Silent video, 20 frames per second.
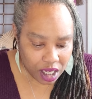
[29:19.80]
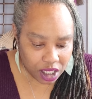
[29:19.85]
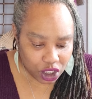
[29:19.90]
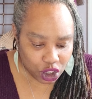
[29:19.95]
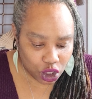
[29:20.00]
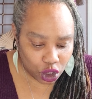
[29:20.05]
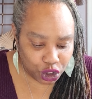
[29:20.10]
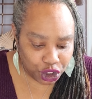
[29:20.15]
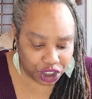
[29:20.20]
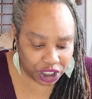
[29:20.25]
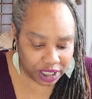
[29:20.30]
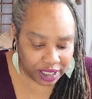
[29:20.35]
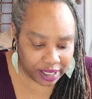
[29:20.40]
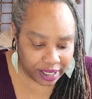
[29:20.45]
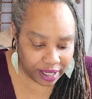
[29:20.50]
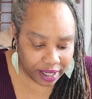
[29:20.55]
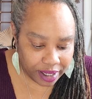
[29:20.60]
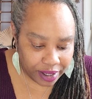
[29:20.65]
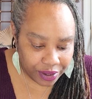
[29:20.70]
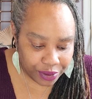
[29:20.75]
So she
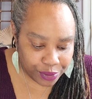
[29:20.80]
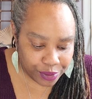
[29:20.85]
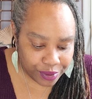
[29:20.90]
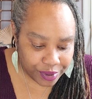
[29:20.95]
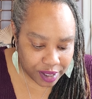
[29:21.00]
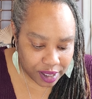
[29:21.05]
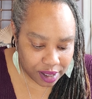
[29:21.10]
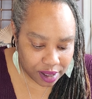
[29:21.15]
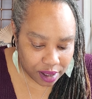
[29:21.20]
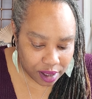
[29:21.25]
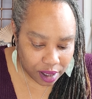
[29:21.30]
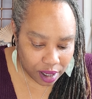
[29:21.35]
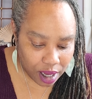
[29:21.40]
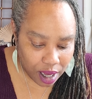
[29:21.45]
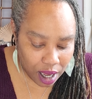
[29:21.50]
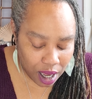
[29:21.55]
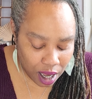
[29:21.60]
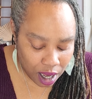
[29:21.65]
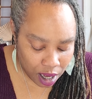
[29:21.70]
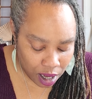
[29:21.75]
gives
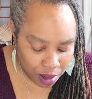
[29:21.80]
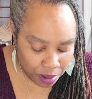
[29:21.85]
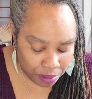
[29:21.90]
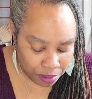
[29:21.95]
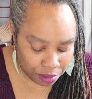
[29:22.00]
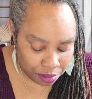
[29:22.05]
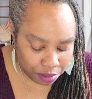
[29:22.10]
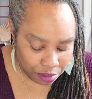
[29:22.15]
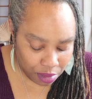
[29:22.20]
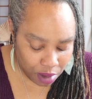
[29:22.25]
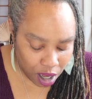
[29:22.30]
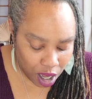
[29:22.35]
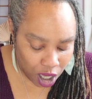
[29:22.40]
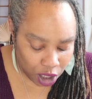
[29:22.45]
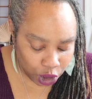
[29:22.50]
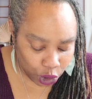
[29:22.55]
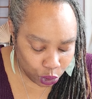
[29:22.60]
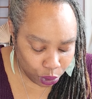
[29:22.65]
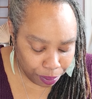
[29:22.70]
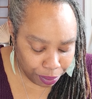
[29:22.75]
a
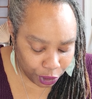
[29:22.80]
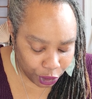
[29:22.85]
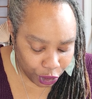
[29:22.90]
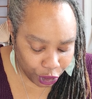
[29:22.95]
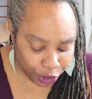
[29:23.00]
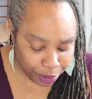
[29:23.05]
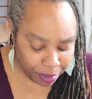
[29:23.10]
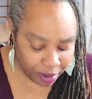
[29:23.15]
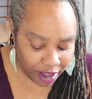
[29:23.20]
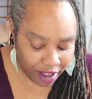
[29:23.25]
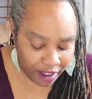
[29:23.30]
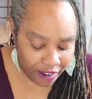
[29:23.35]
little blurb.